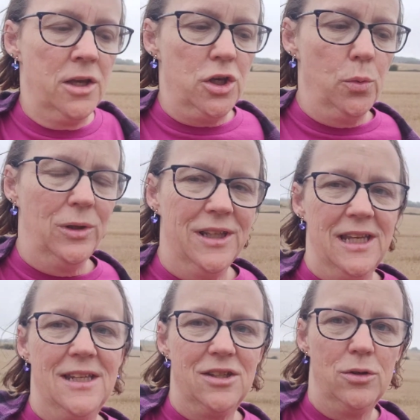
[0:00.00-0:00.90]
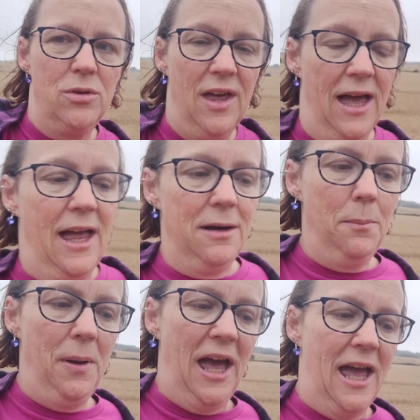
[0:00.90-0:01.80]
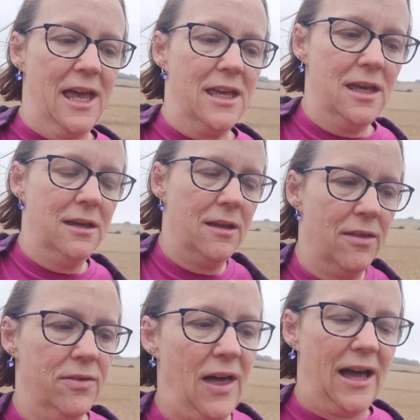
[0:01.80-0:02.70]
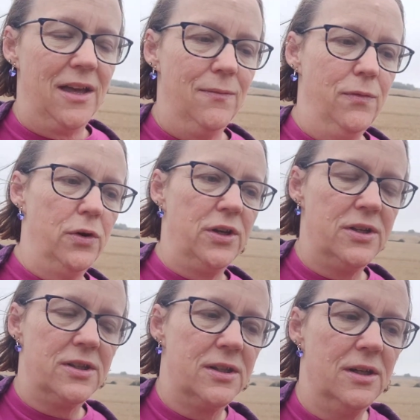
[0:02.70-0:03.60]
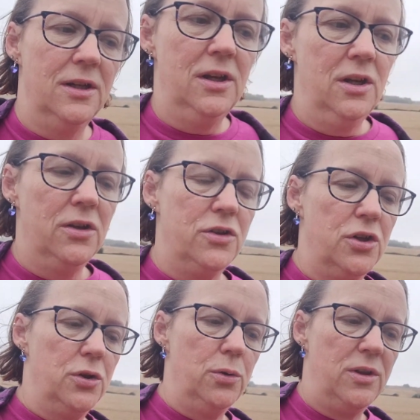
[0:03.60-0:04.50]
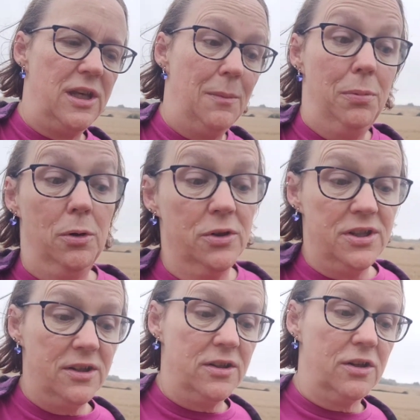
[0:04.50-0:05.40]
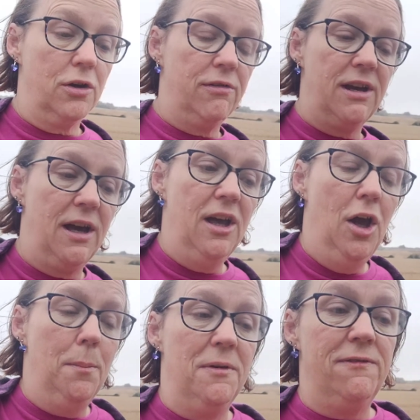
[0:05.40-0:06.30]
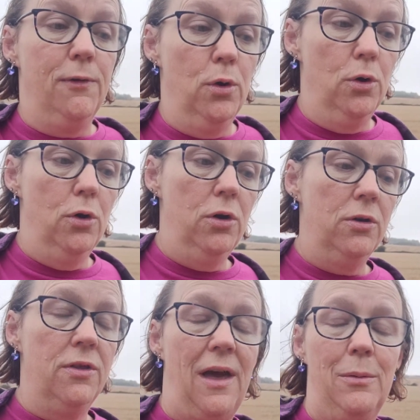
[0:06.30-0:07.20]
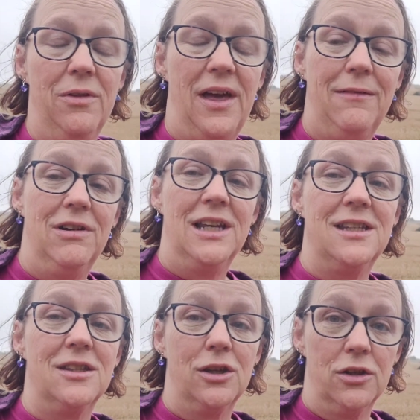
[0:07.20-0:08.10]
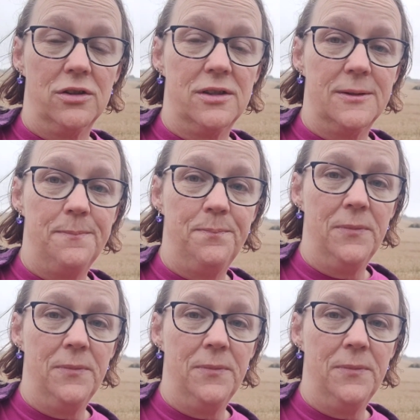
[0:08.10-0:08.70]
You will need to then pay that invoice to the importer, to the courier, before they will then release the goods.